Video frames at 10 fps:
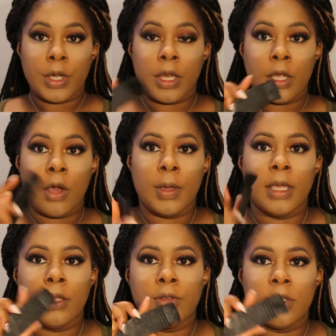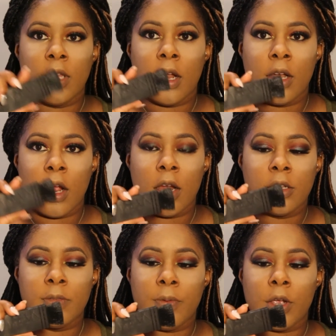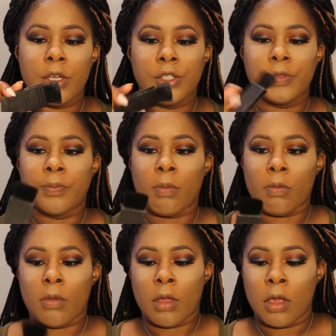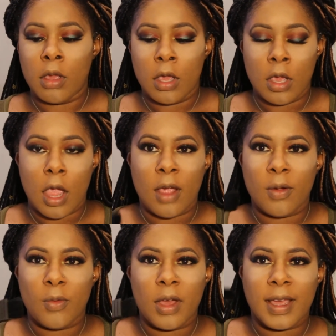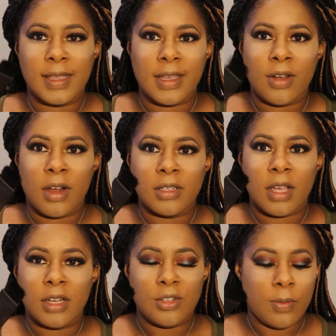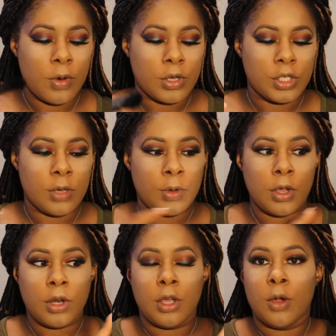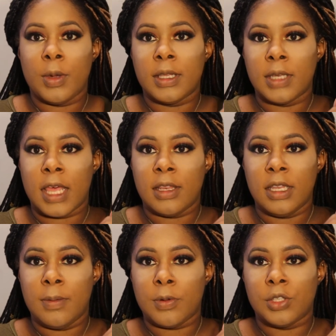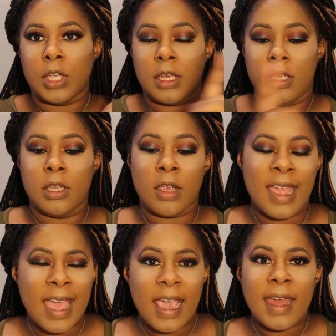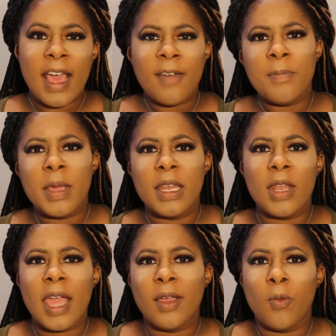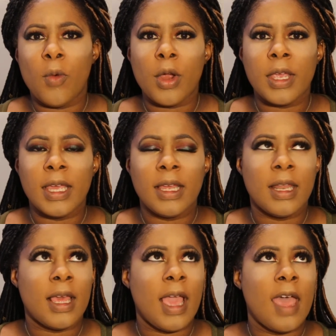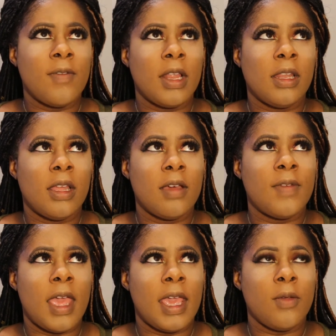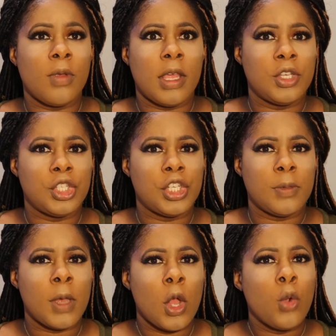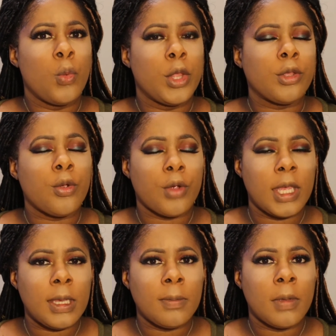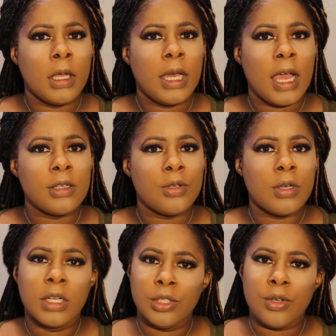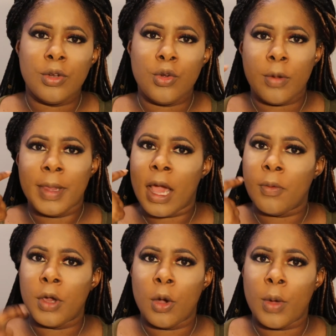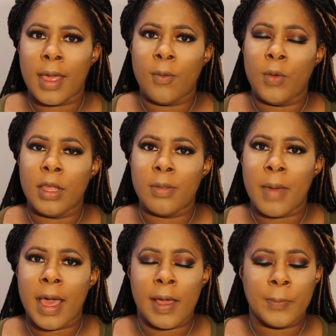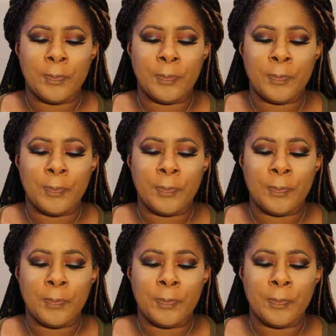we're gonna go in using our NARS brush, well, I guess our NARS contour brush, and we're gonna go in that deeper shade here. And I've been like working, like having a love and hate relationship with cream contour, because you know normally I'll go in with my,